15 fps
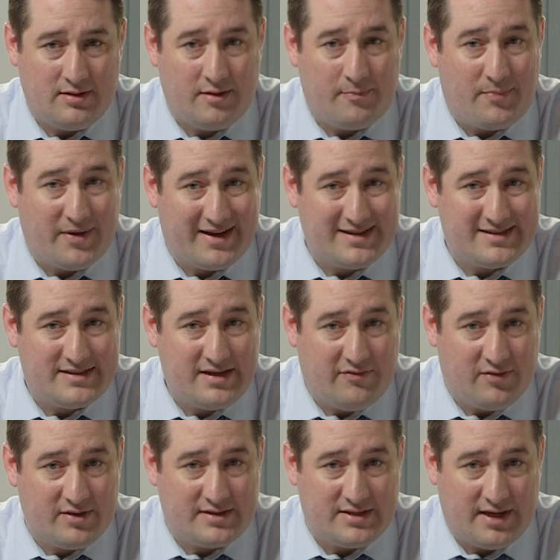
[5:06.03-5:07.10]
The biggest
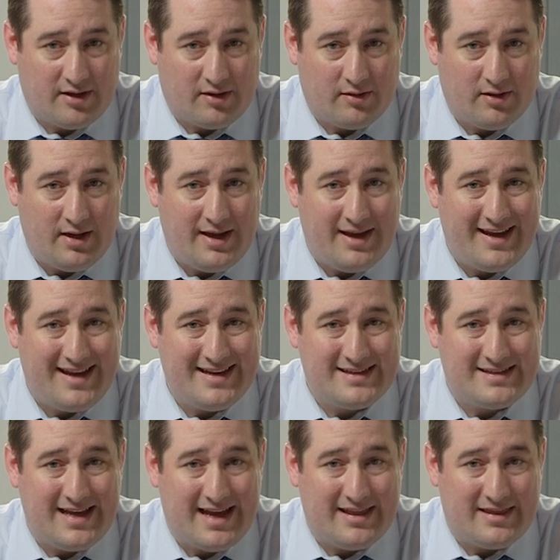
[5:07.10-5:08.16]
difference here
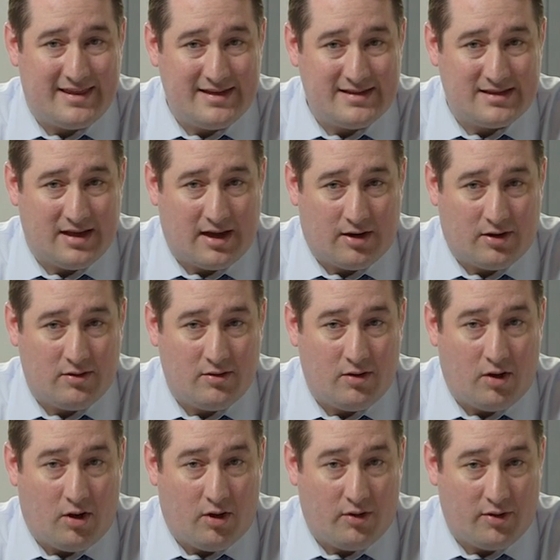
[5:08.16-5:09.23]
is that this letter,
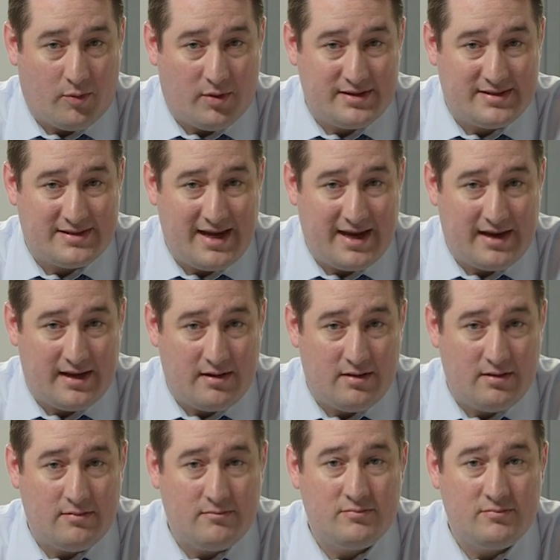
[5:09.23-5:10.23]
although unstated,